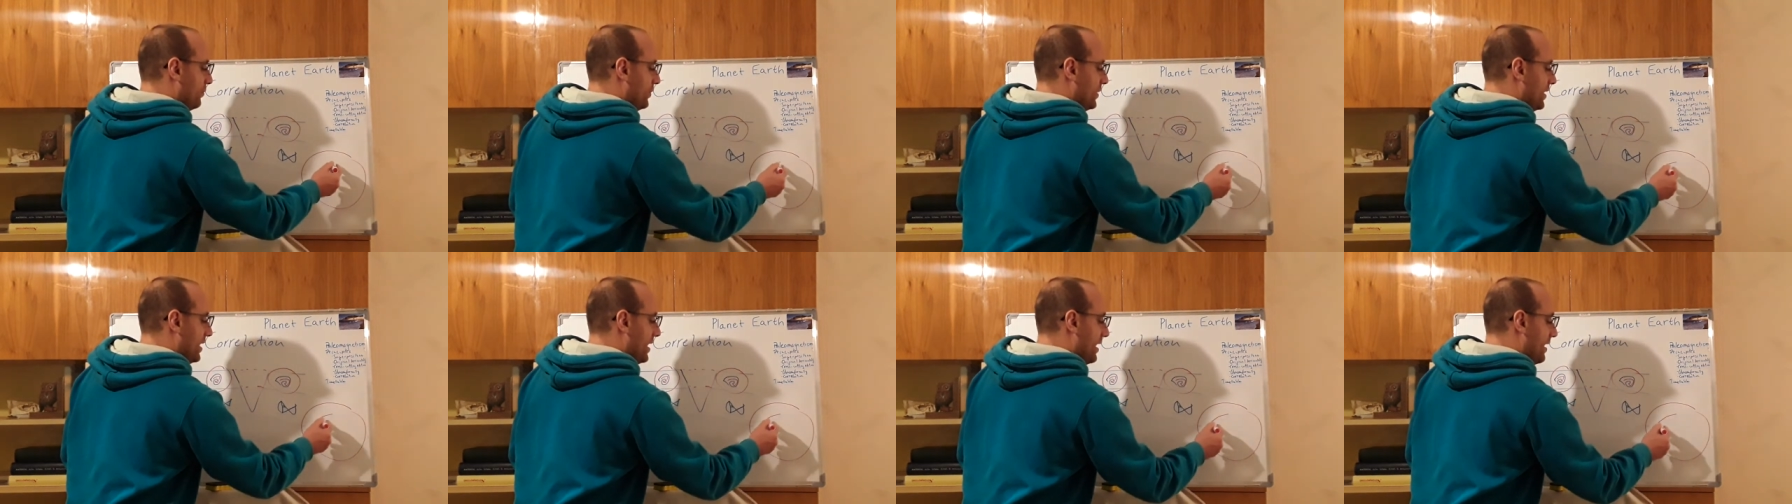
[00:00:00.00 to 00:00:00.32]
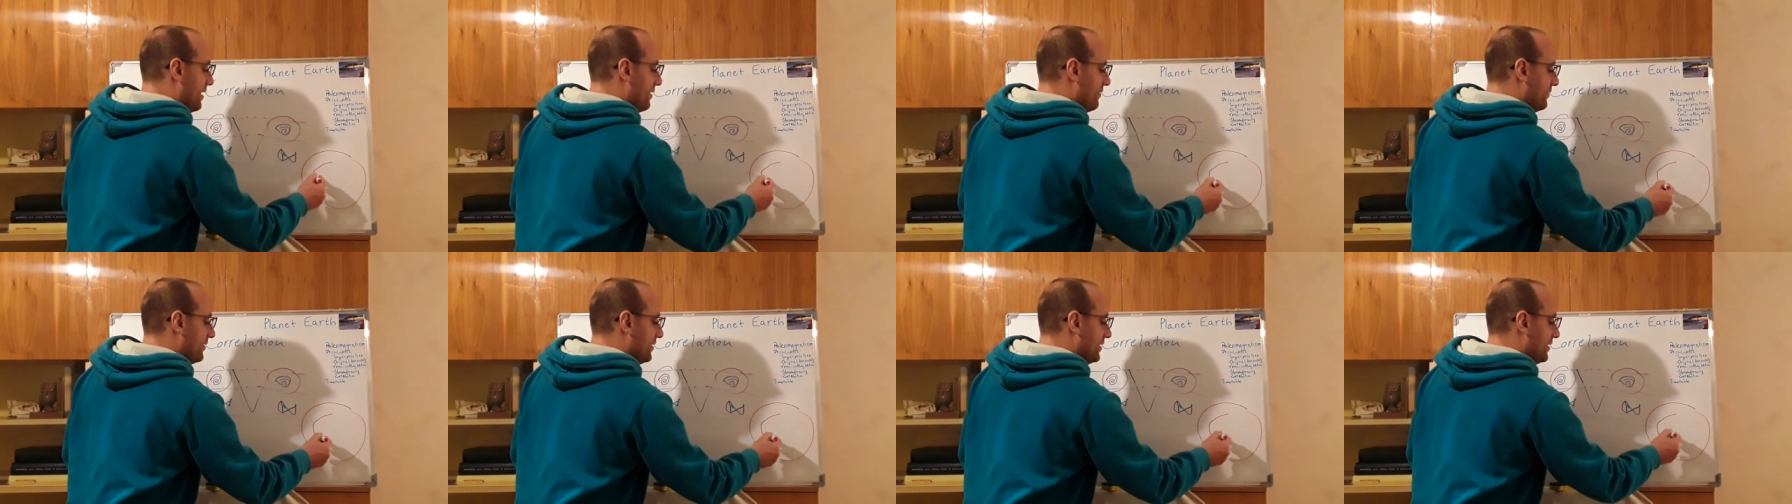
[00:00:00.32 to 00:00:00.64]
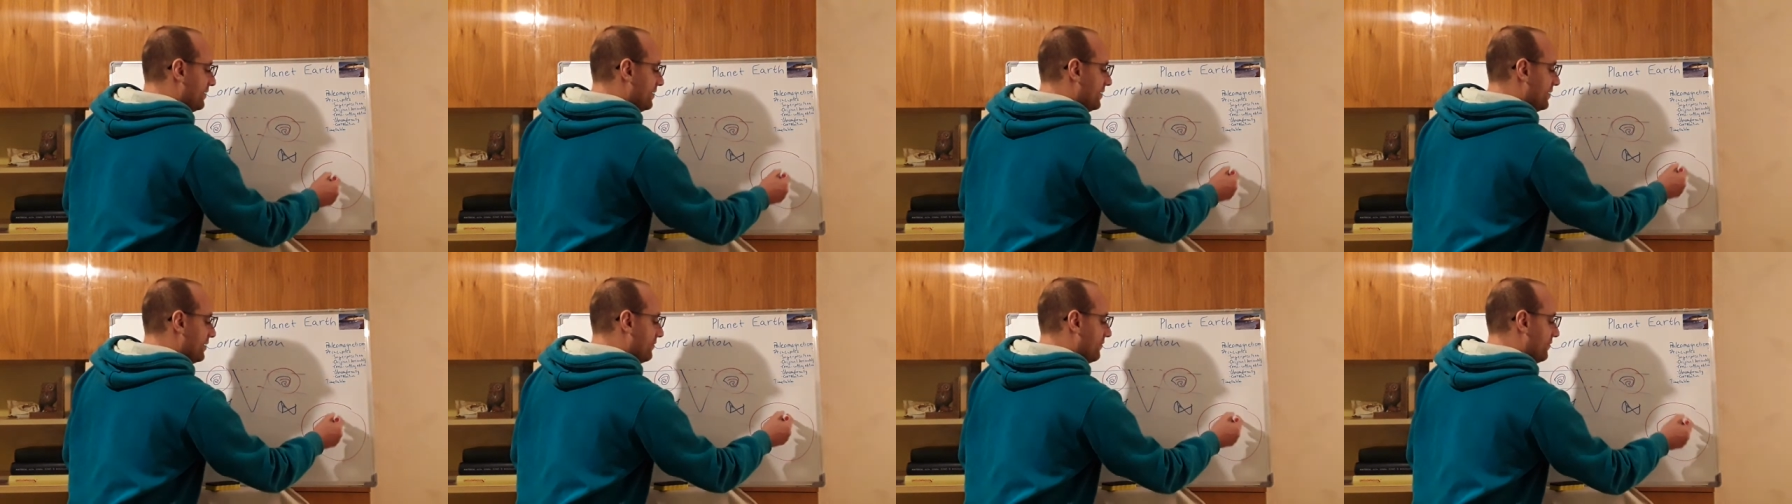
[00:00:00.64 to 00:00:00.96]
We have
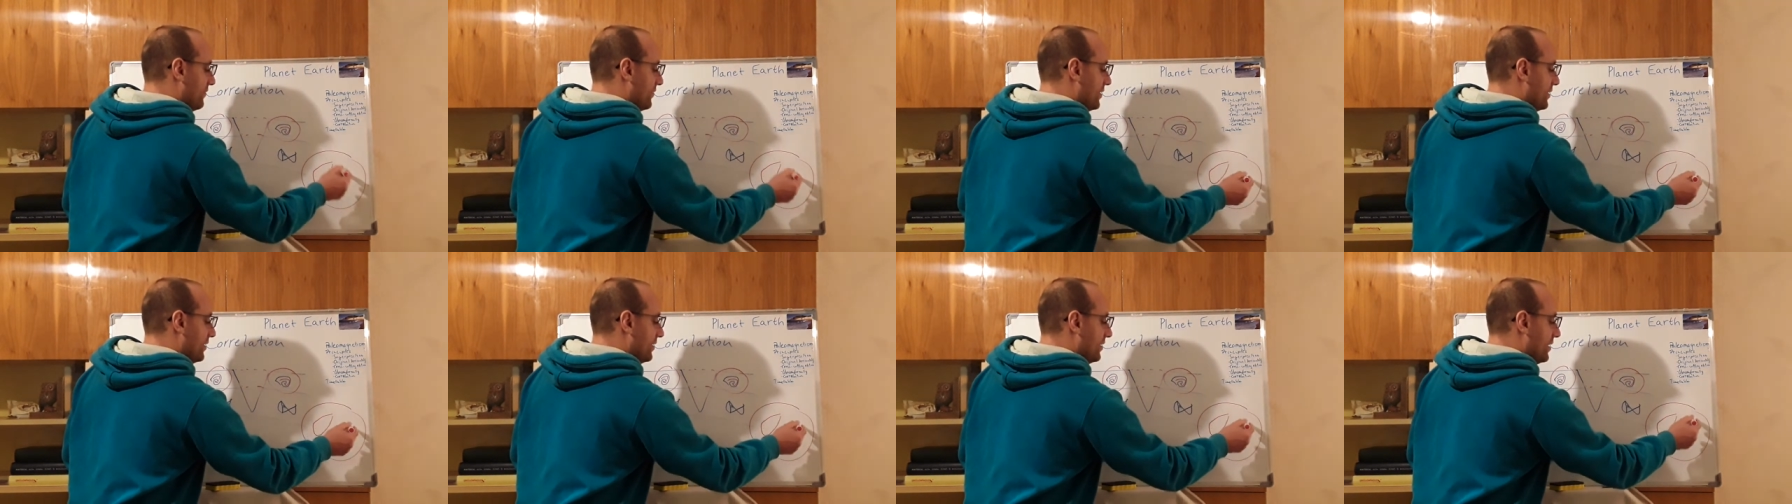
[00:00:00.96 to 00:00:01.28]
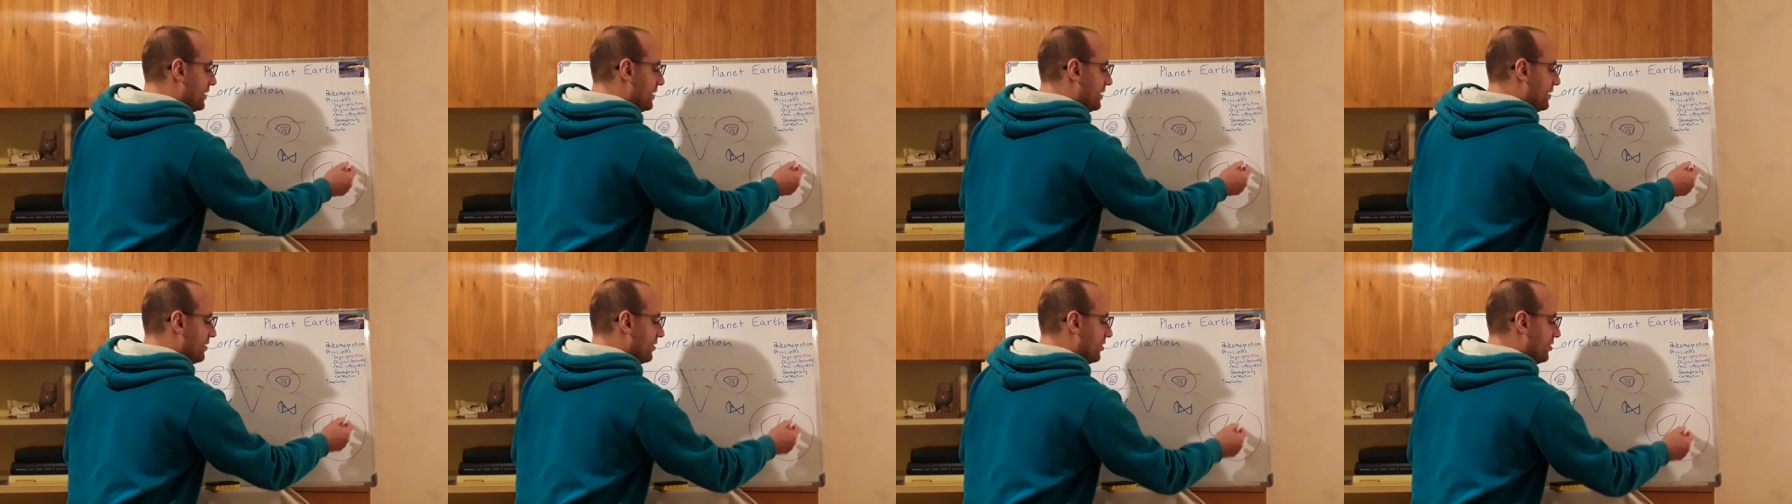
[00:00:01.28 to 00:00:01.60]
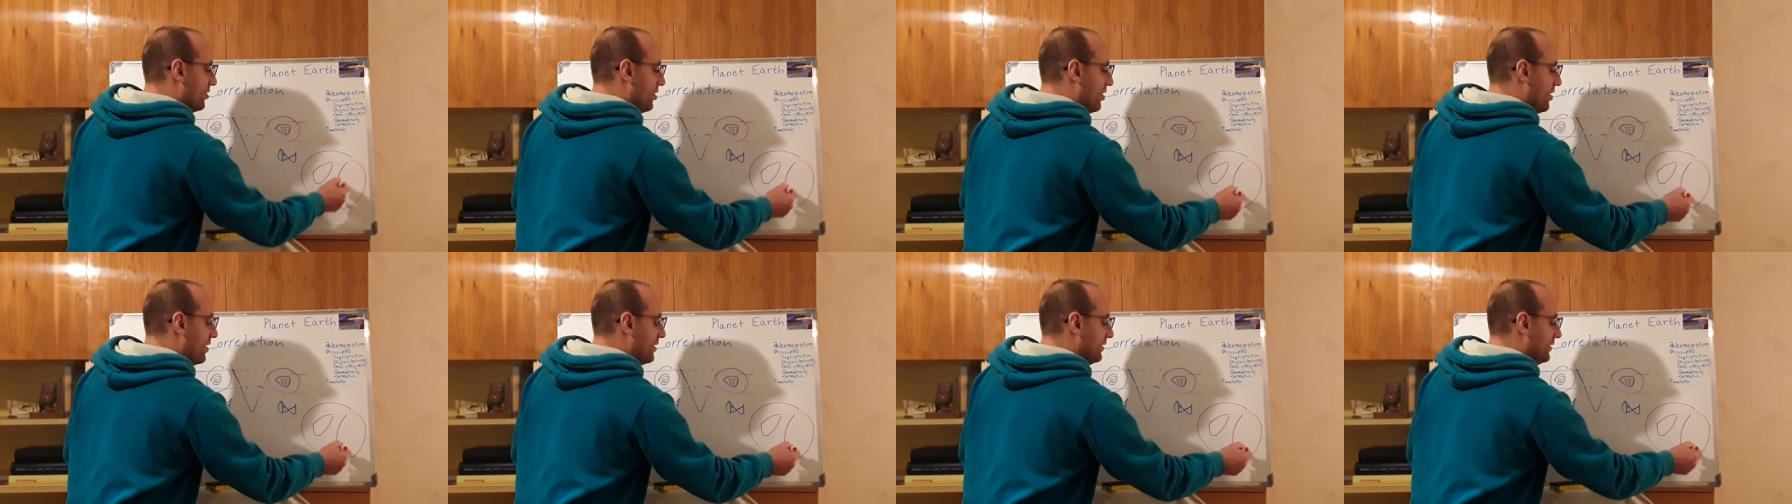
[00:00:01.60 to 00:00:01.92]
these different
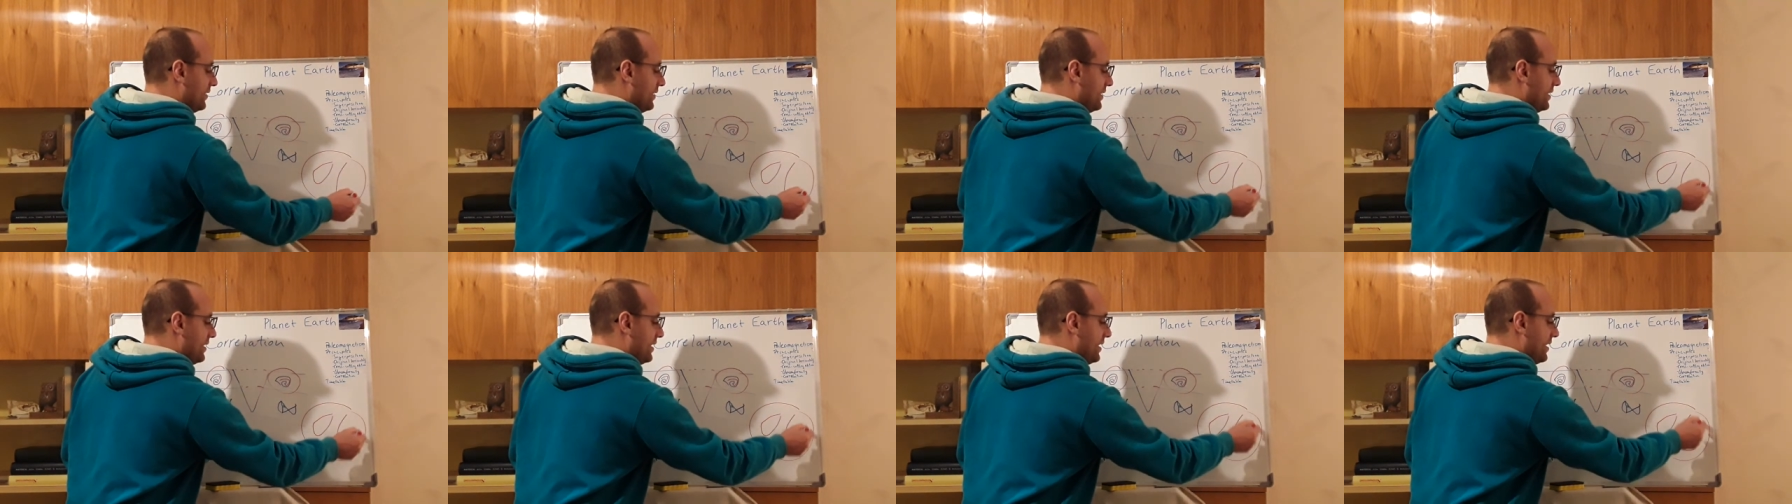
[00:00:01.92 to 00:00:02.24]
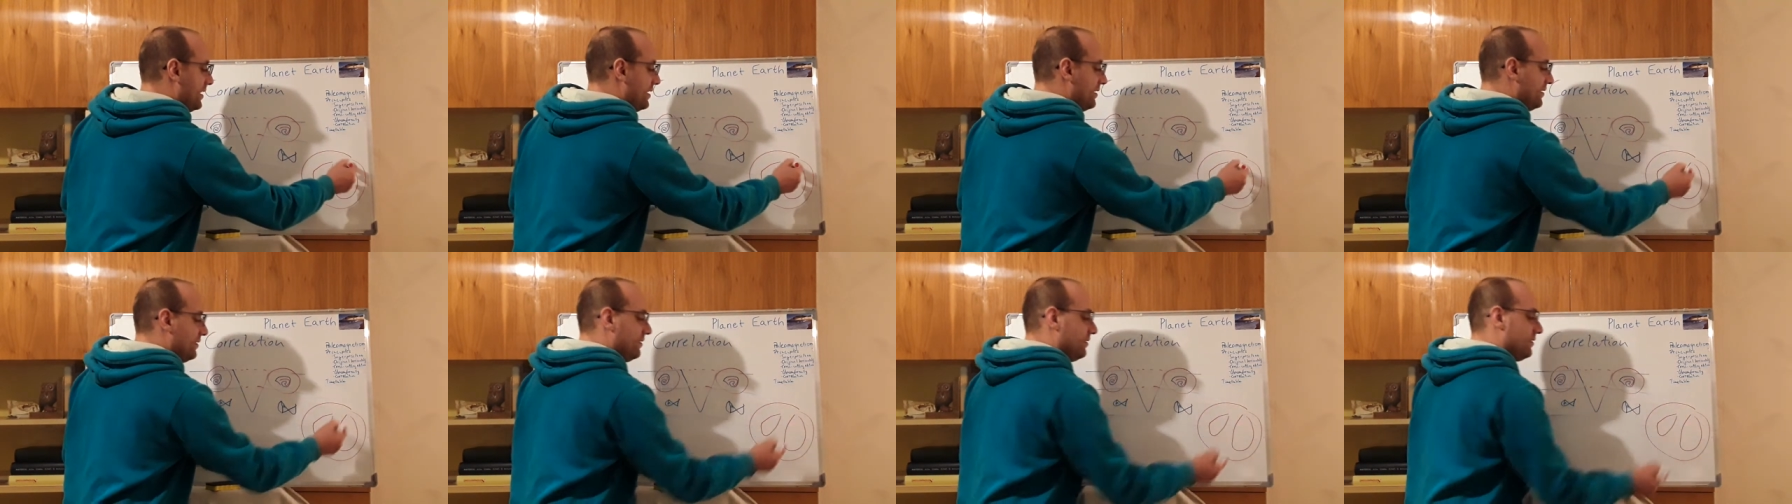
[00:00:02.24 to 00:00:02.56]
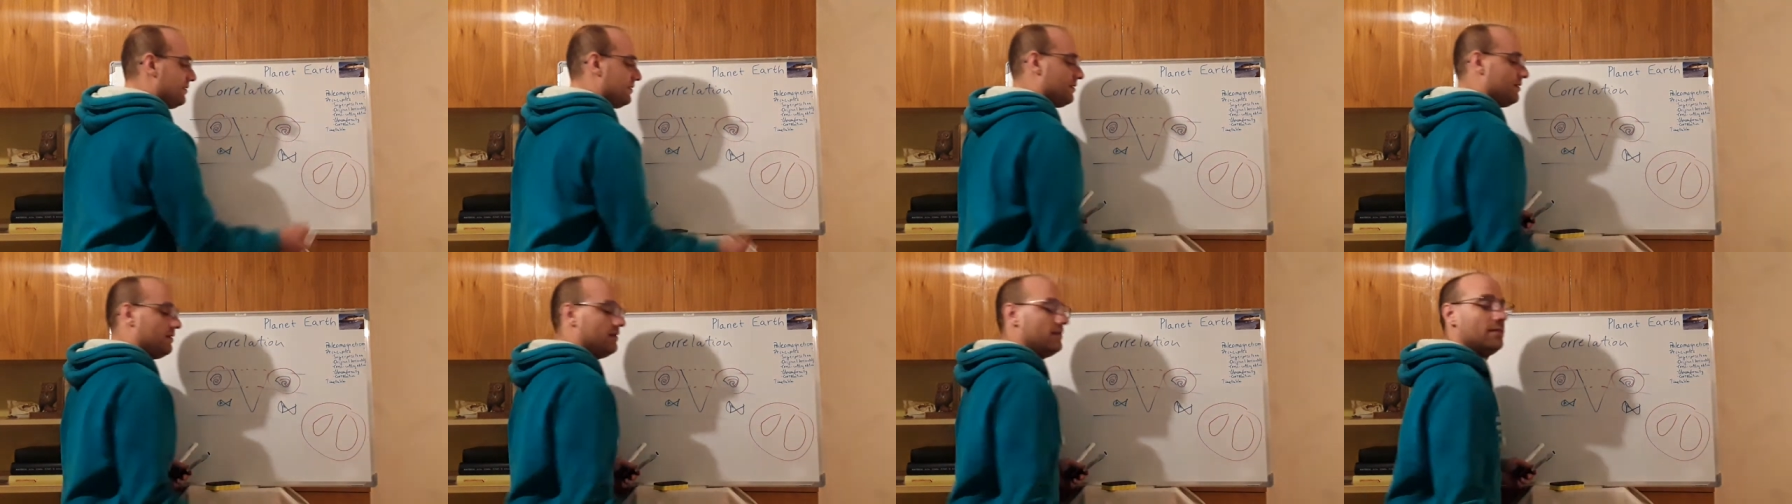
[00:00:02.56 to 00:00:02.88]

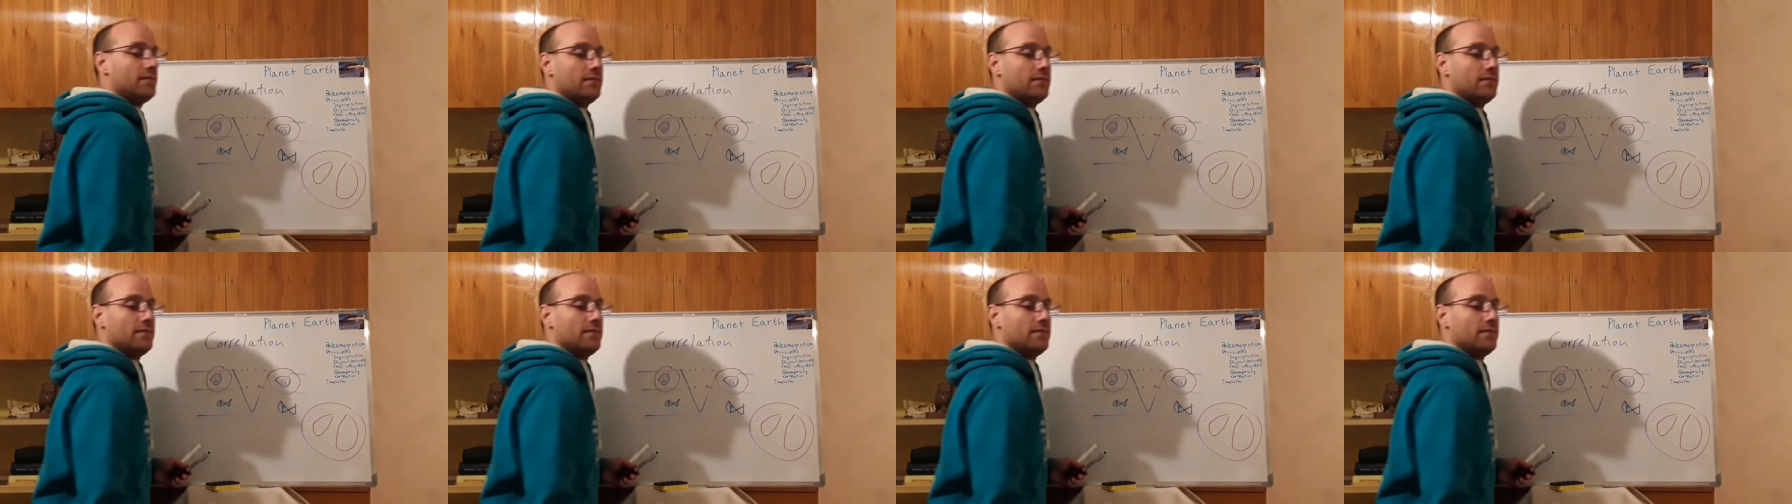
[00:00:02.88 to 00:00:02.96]
continents,